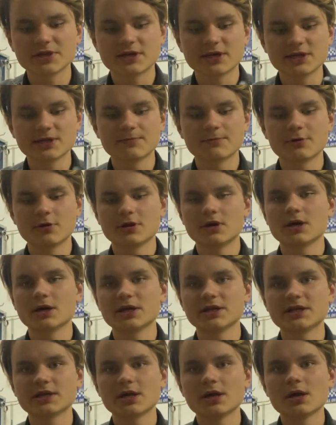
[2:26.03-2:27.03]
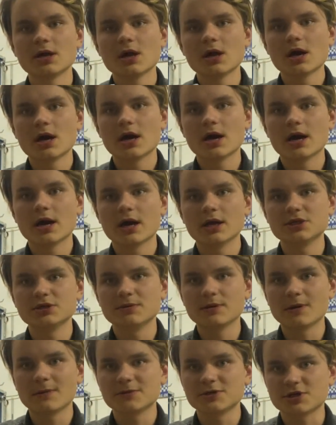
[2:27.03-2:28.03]
and it's very nice to
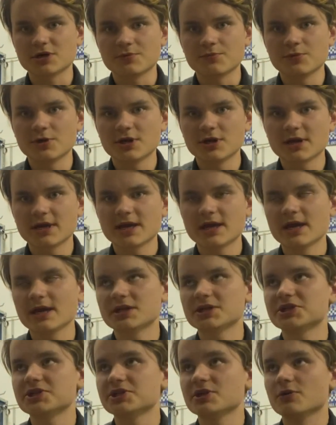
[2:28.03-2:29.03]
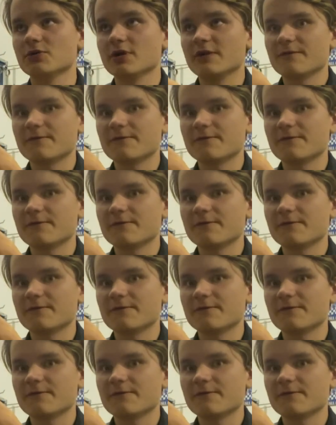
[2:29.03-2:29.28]
be able to communicate. So